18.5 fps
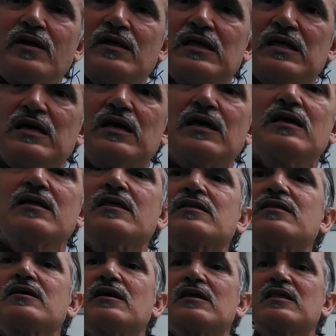
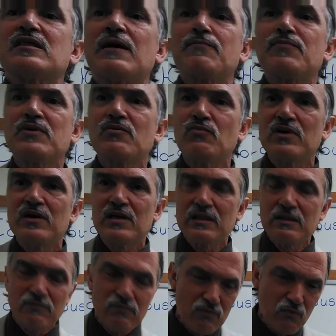It's something we
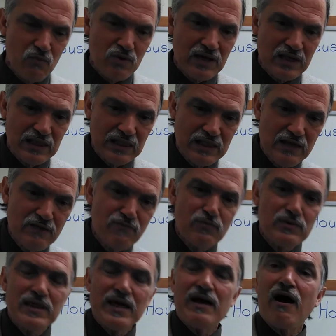can
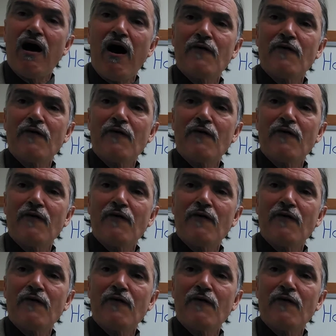live with